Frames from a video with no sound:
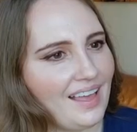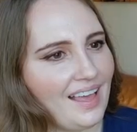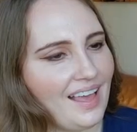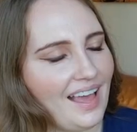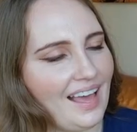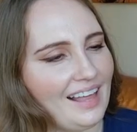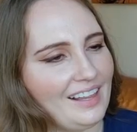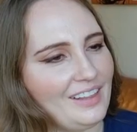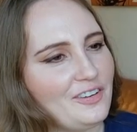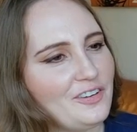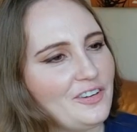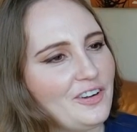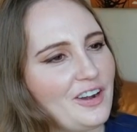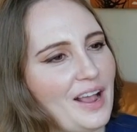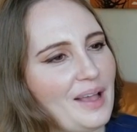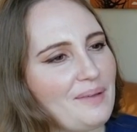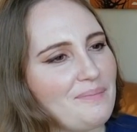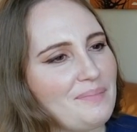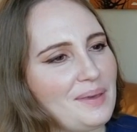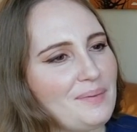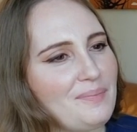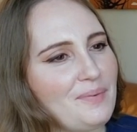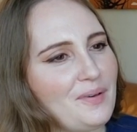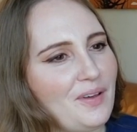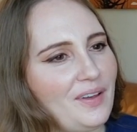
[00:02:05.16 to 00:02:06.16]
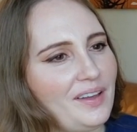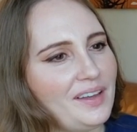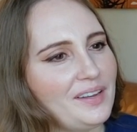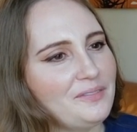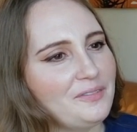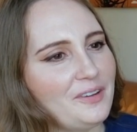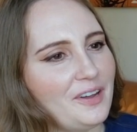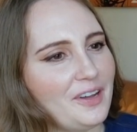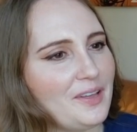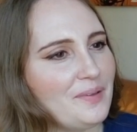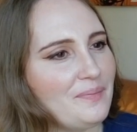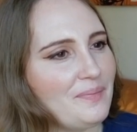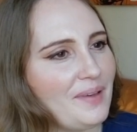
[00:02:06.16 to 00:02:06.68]
Hello Internet people and
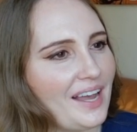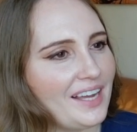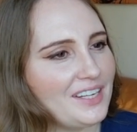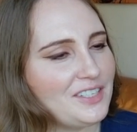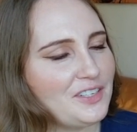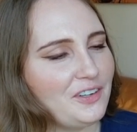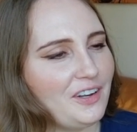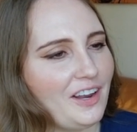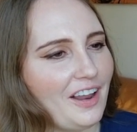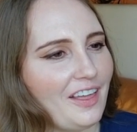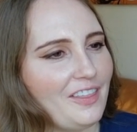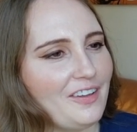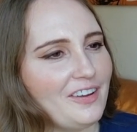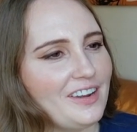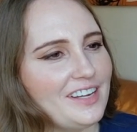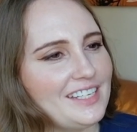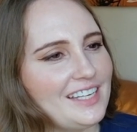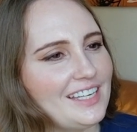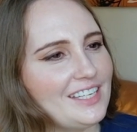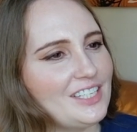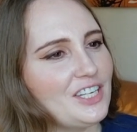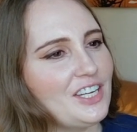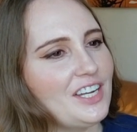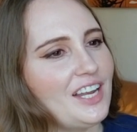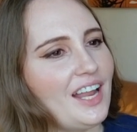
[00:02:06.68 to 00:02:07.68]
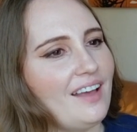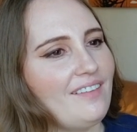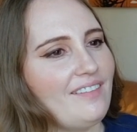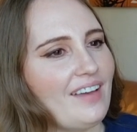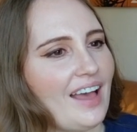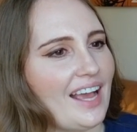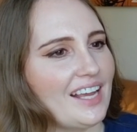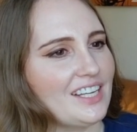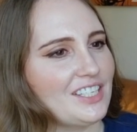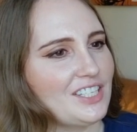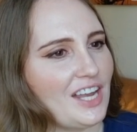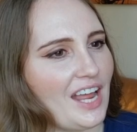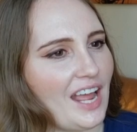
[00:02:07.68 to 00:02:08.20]
welcome back to another edition of
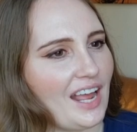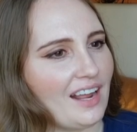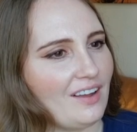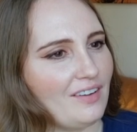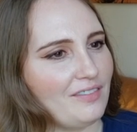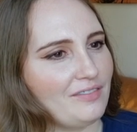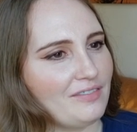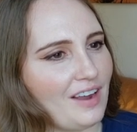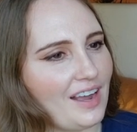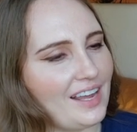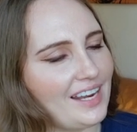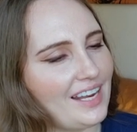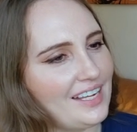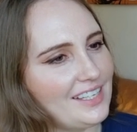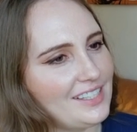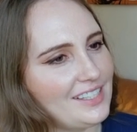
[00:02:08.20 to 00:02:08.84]
Hashtag Friday